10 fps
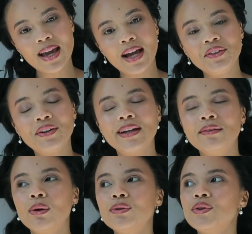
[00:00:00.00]
and you can
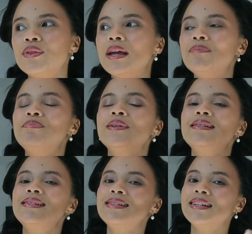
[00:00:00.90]
go to their
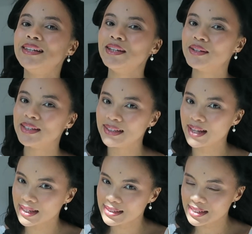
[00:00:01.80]
particular
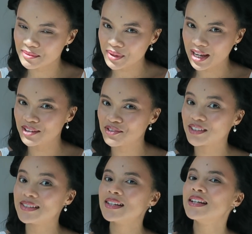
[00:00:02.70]
LinkedIn
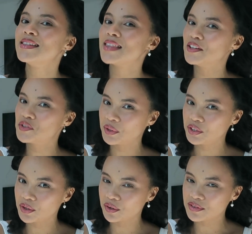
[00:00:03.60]
pages. That's where
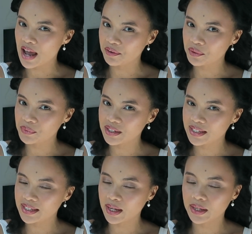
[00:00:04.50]
you go
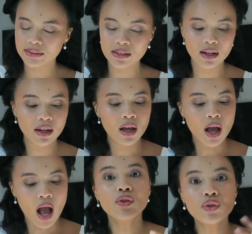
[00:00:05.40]
narrower again,
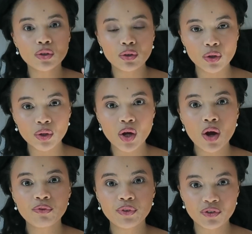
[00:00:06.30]
to
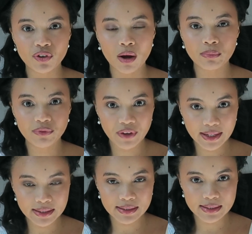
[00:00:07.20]
look for job
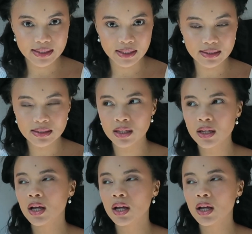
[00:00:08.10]
vacancies.